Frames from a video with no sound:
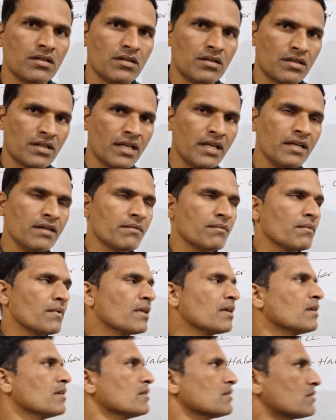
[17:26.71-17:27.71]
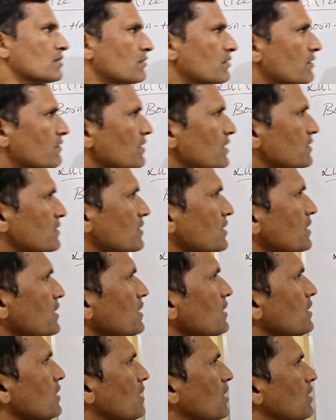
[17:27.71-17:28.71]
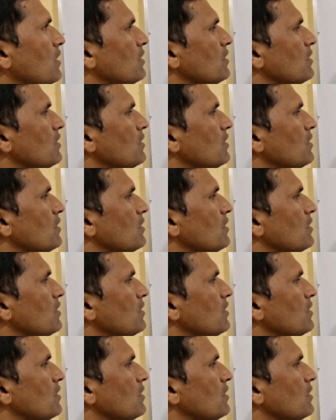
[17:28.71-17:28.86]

Okay. So we will see